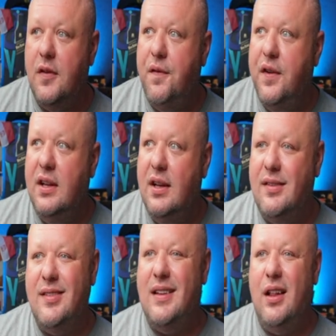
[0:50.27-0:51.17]
Phoenix
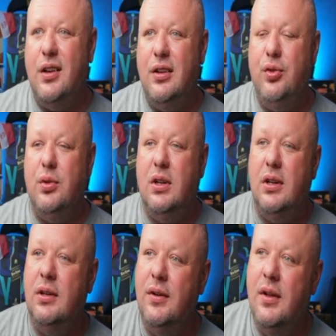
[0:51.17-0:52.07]
is not looking too
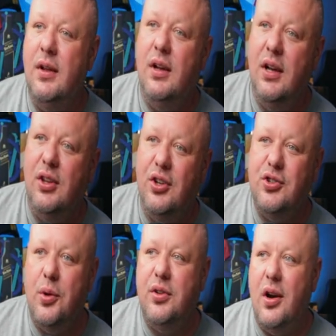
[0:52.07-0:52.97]
good. It does
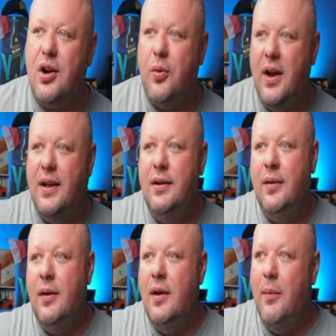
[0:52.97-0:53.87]
show dark red,
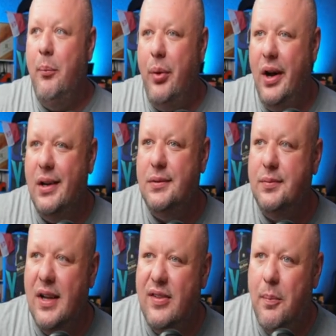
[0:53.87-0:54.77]
but
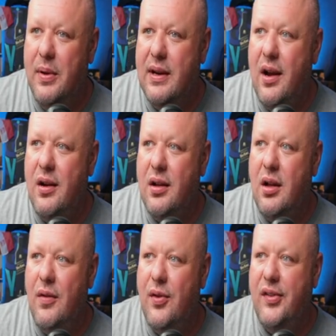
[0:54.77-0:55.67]
that's a big area to
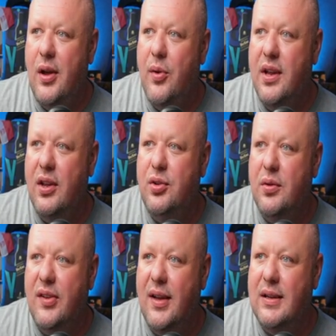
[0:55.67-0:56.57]
cover, so I wouldn't get too
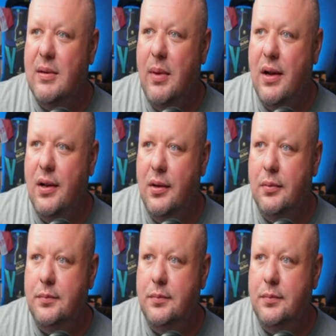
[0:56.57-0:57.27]
excited about it.